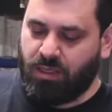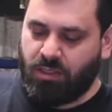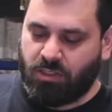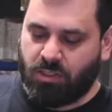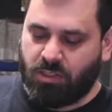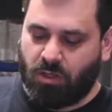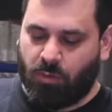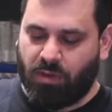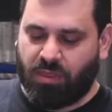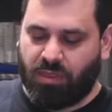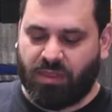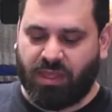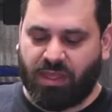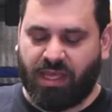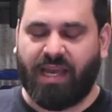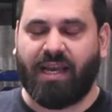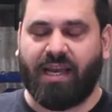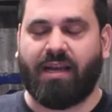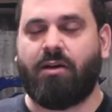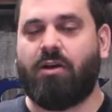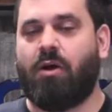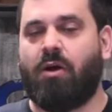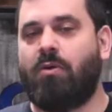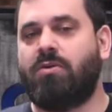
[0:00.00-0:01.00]
so we
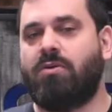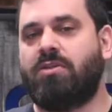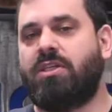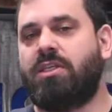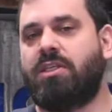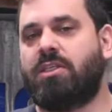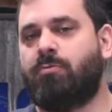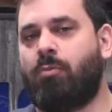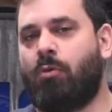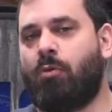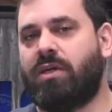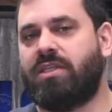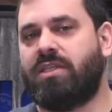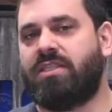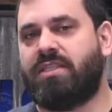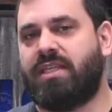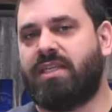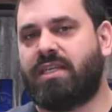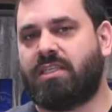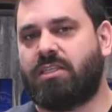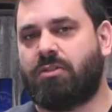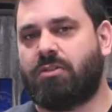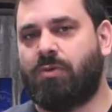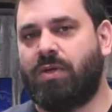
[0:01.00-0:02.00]
think going to this
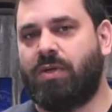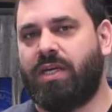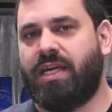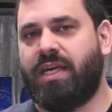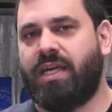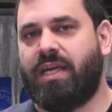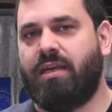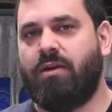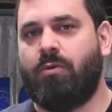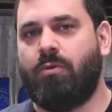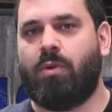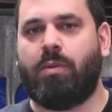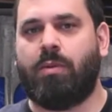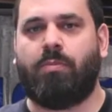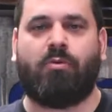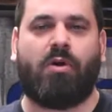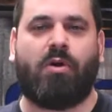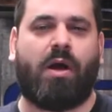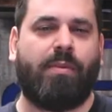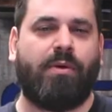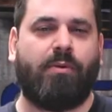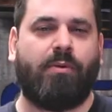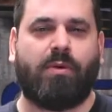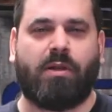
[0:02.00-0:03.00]
0.63, we
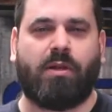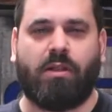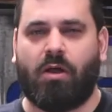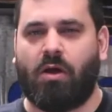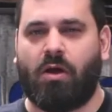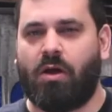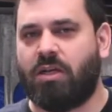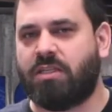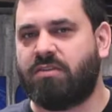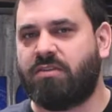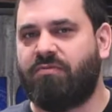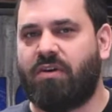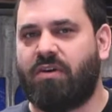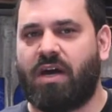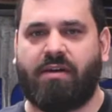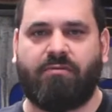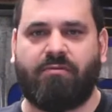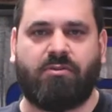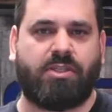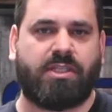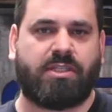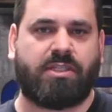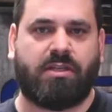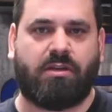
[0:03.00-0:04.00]
probably would have lost five
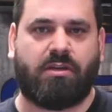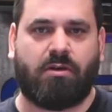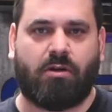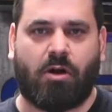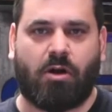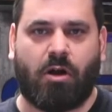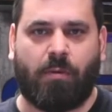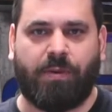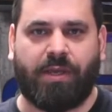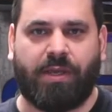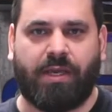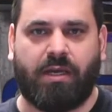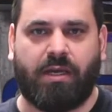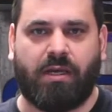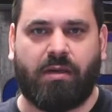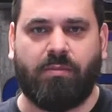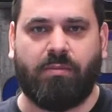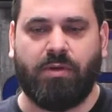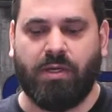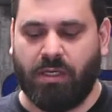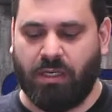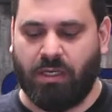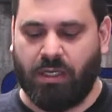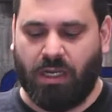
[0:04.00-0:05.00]
or 600 RPM
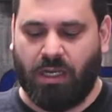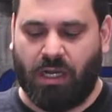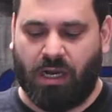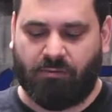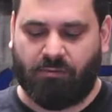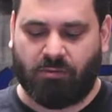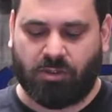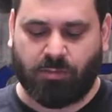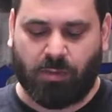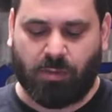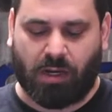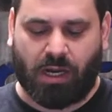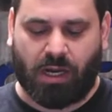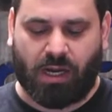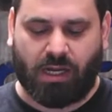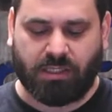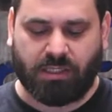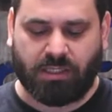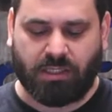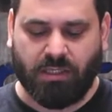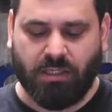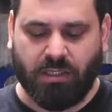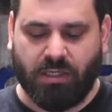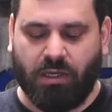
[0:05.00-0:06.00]
of
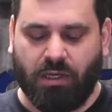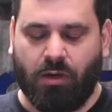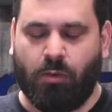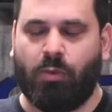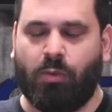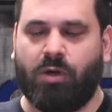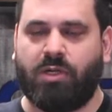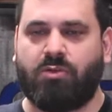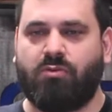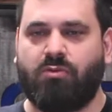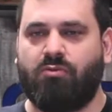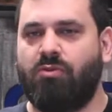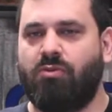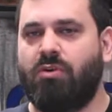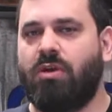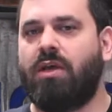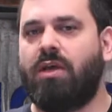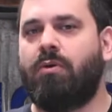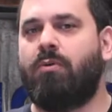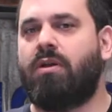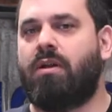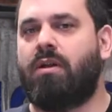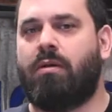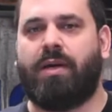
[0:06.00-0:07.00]
response, which really
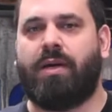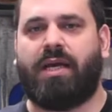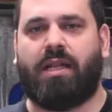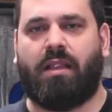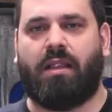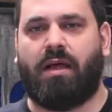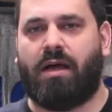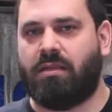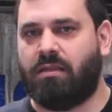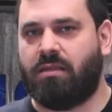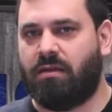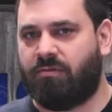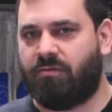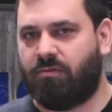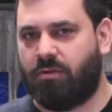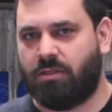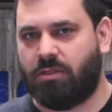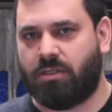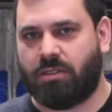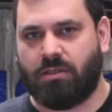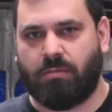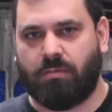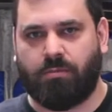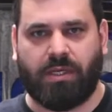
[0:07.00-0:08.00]
wouldn't have made a lot of
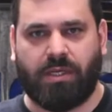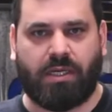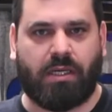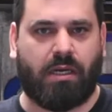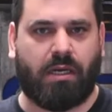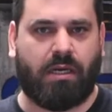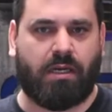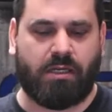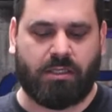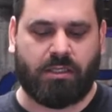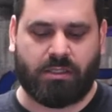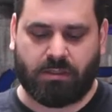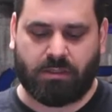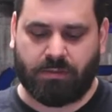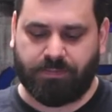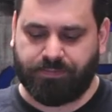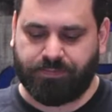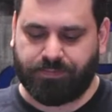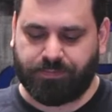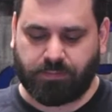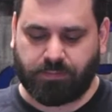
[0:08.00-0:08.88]
difference because